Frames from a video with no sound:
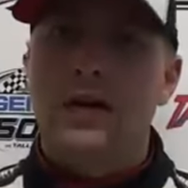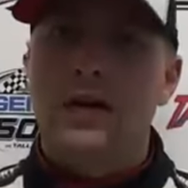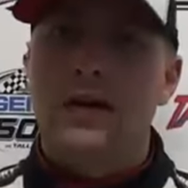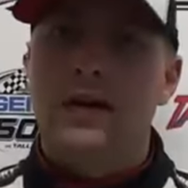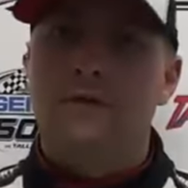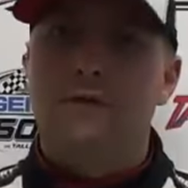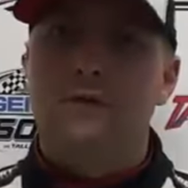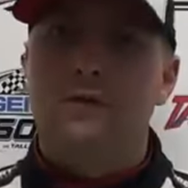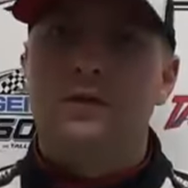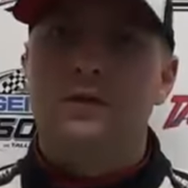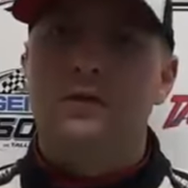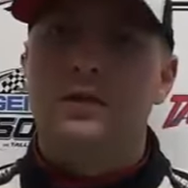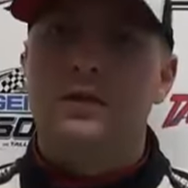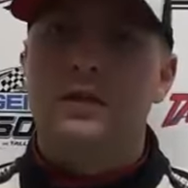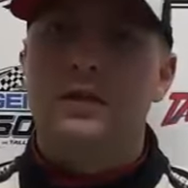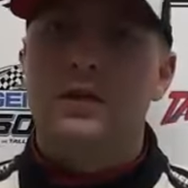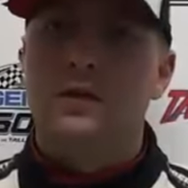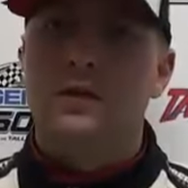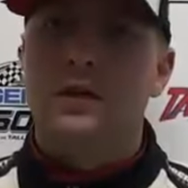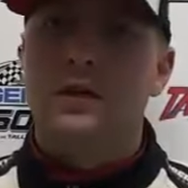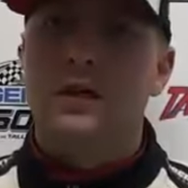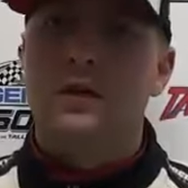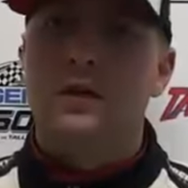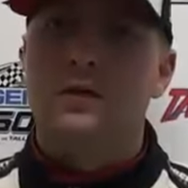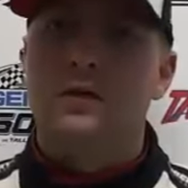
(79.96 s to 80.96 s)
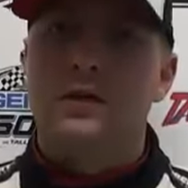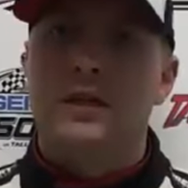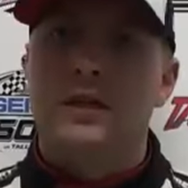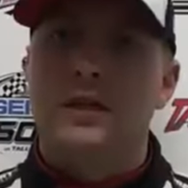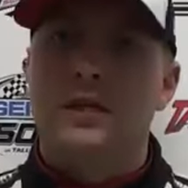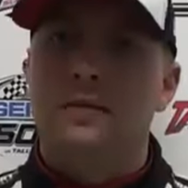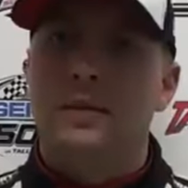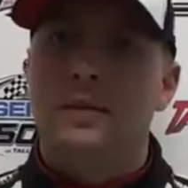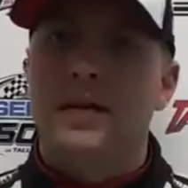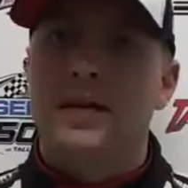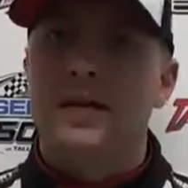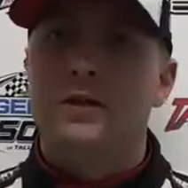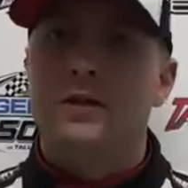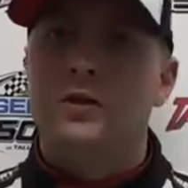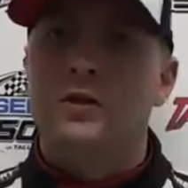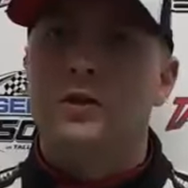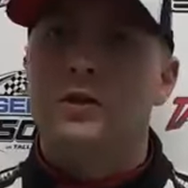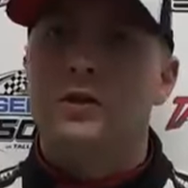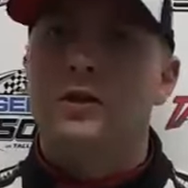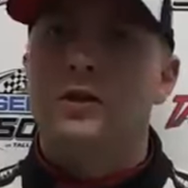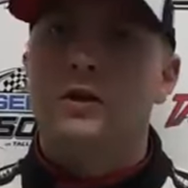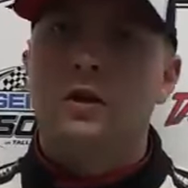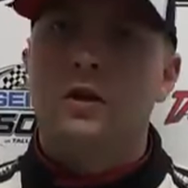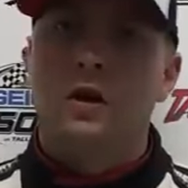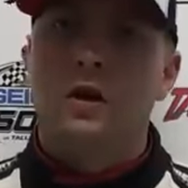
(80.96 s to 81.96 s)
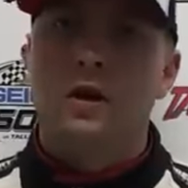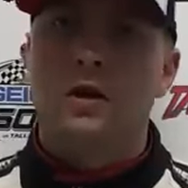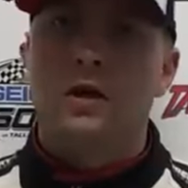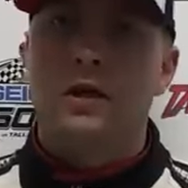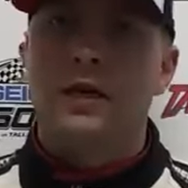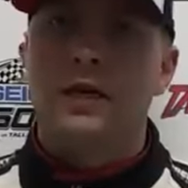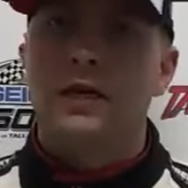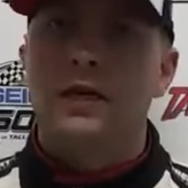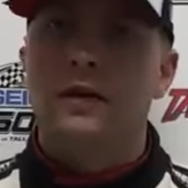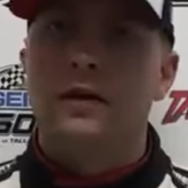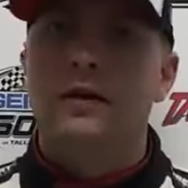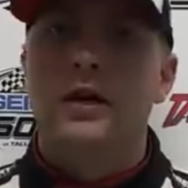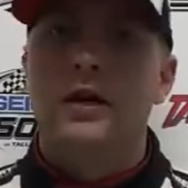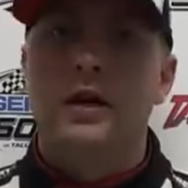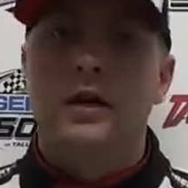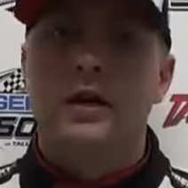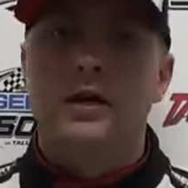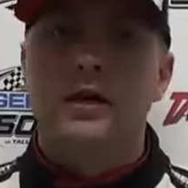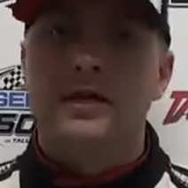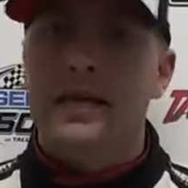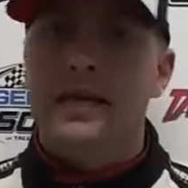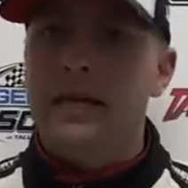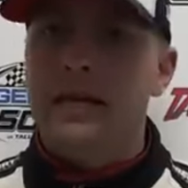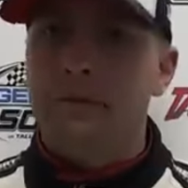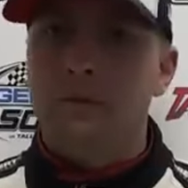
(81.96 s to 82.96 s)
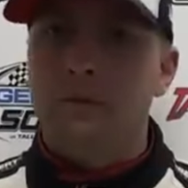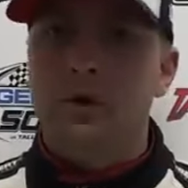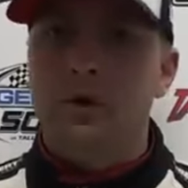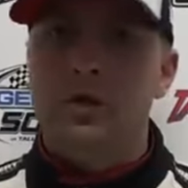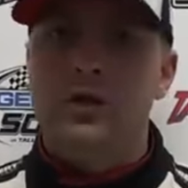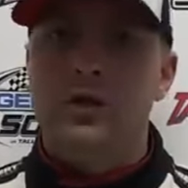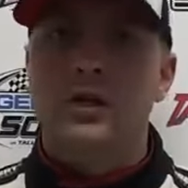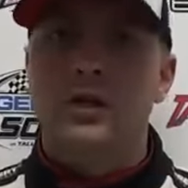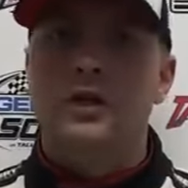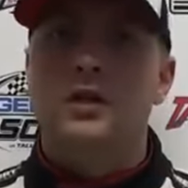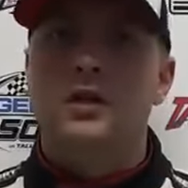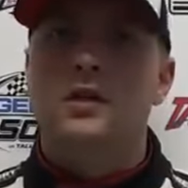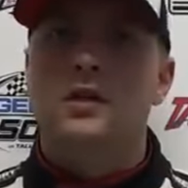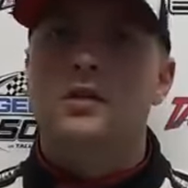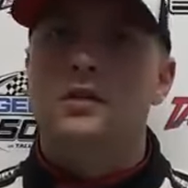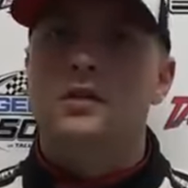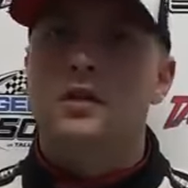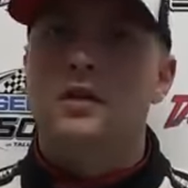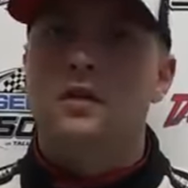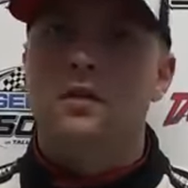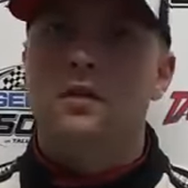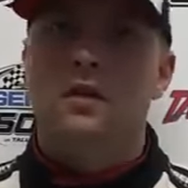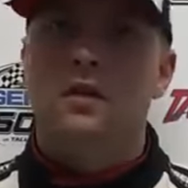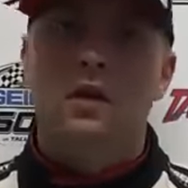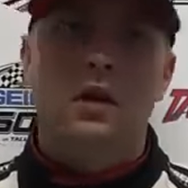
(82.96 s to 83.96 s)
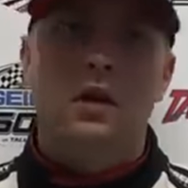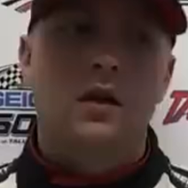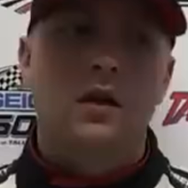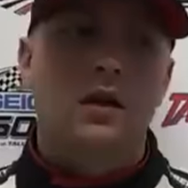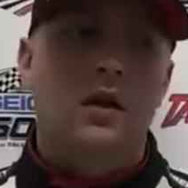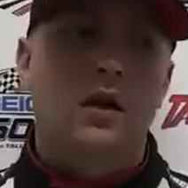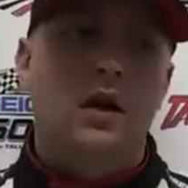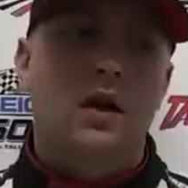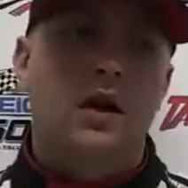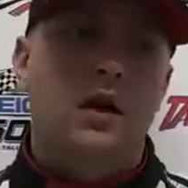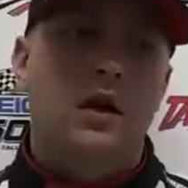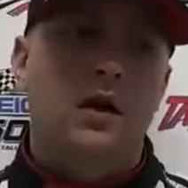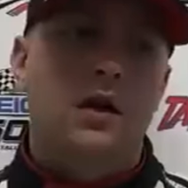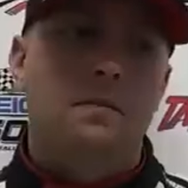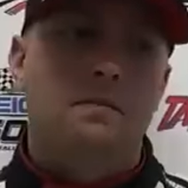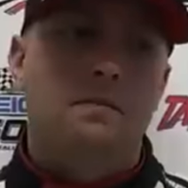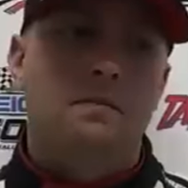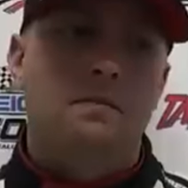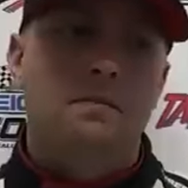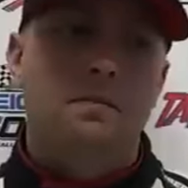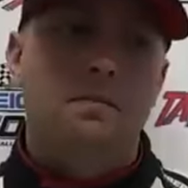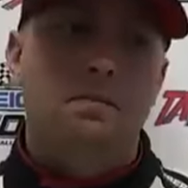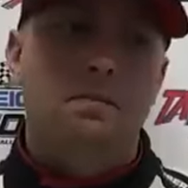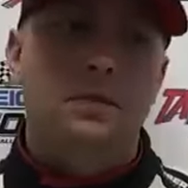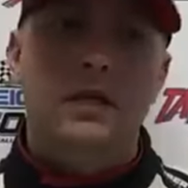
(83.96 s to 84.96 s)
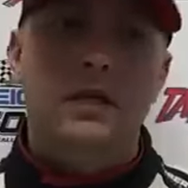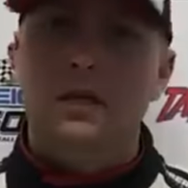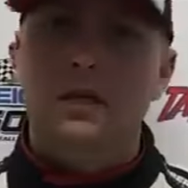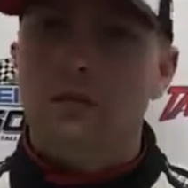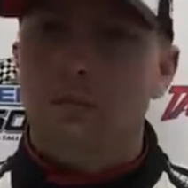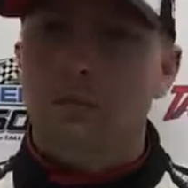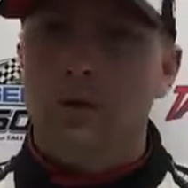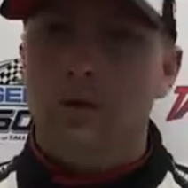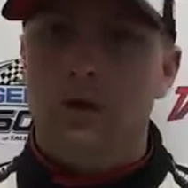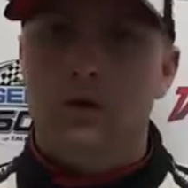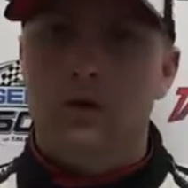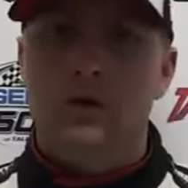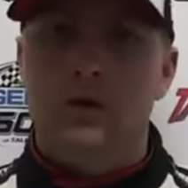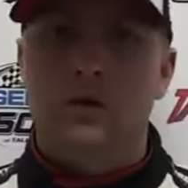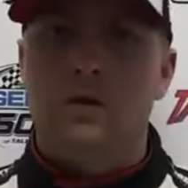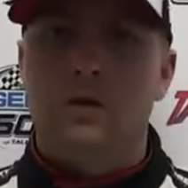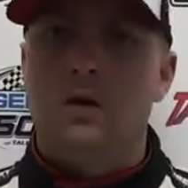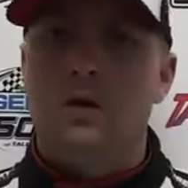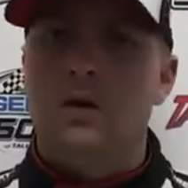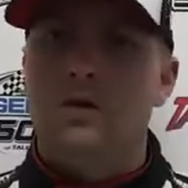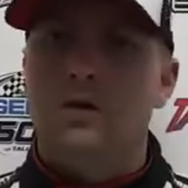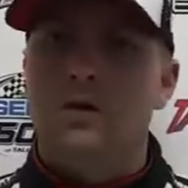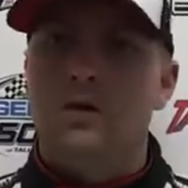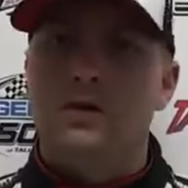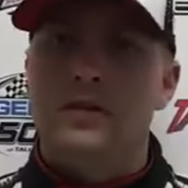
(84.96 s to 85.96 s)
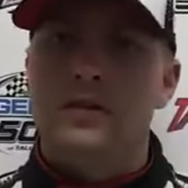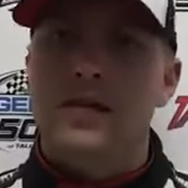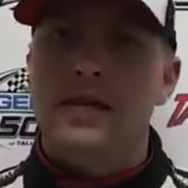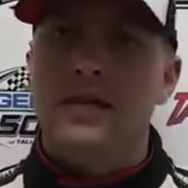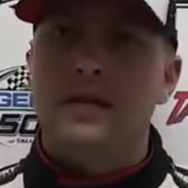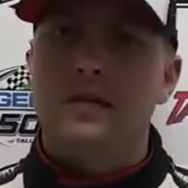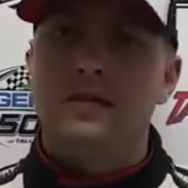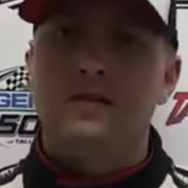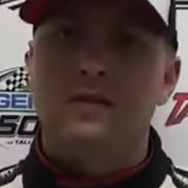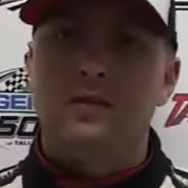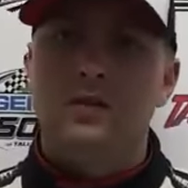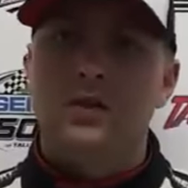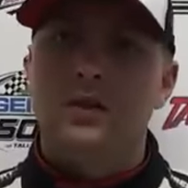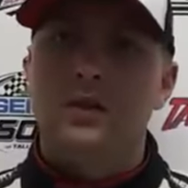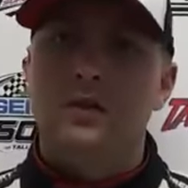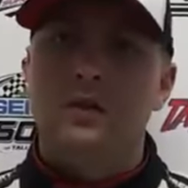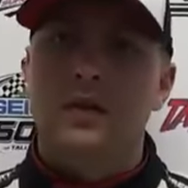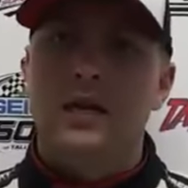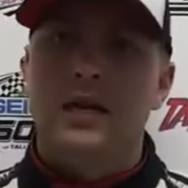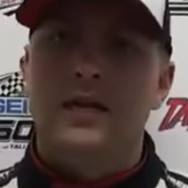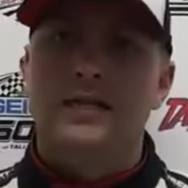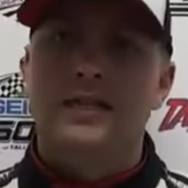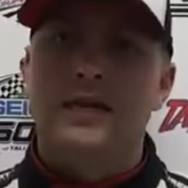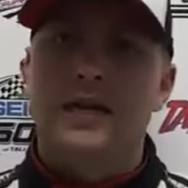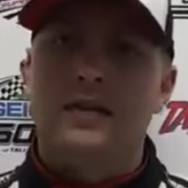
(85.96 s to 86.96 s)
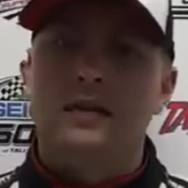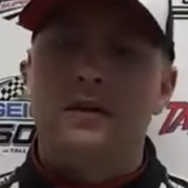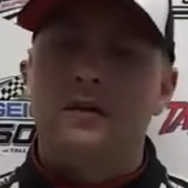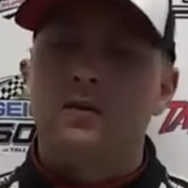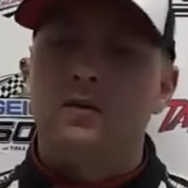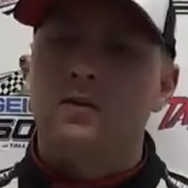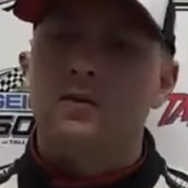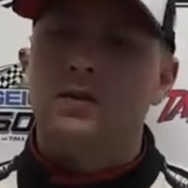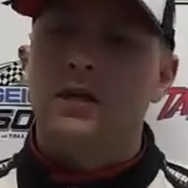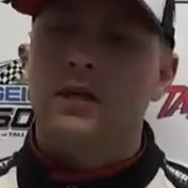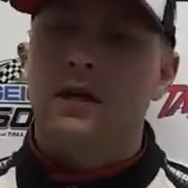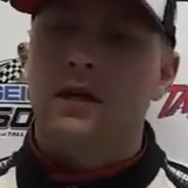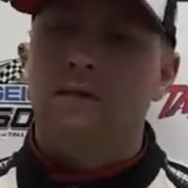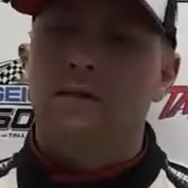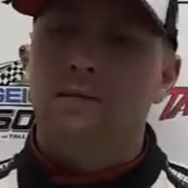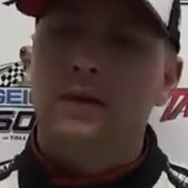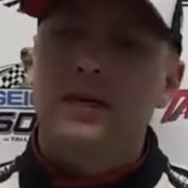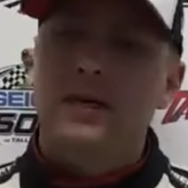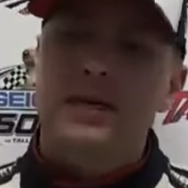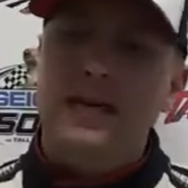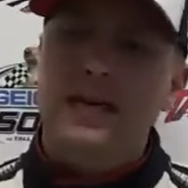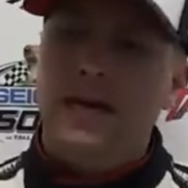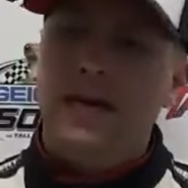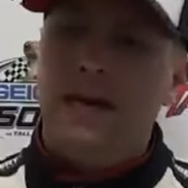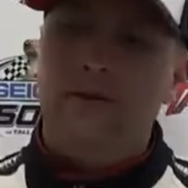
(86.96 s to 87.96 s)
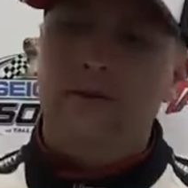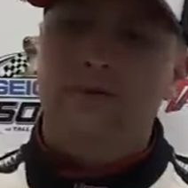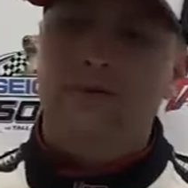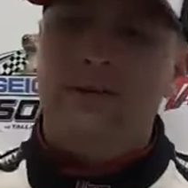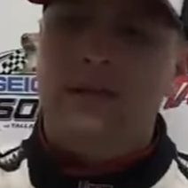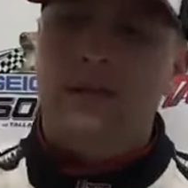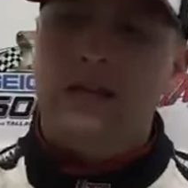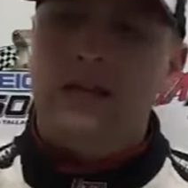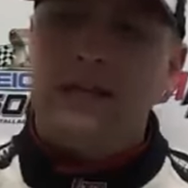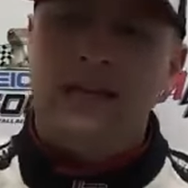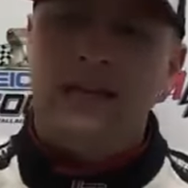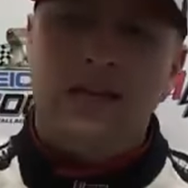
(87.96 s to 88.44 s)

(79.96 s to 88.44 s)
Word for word: and effort still that goes into making sure your car can take pushes and um, be the pusher, all those things. There's still a lot of technical stuff, but yeah, I feel like